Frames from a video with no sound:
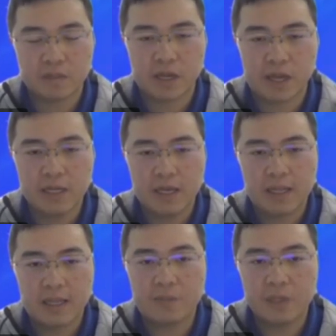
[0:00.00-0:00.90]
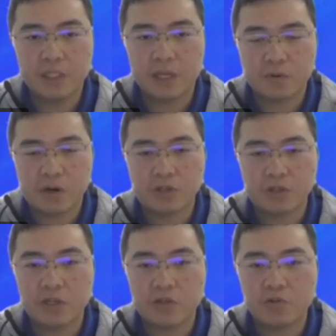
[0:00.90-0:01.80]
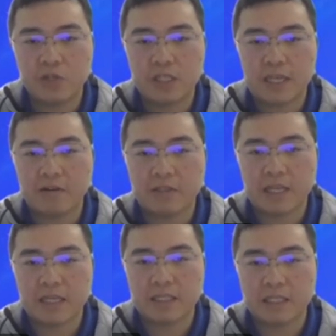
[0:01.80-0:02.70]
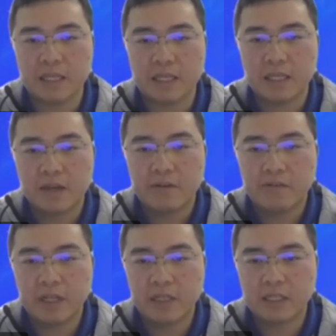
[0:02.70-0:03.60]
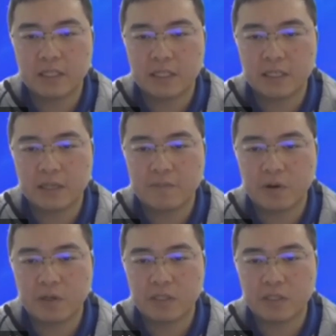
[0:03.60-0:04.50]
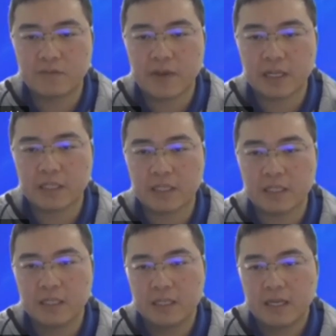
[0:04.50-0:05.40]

Okay, and the basic pressure including the air density, velocity, importance factor,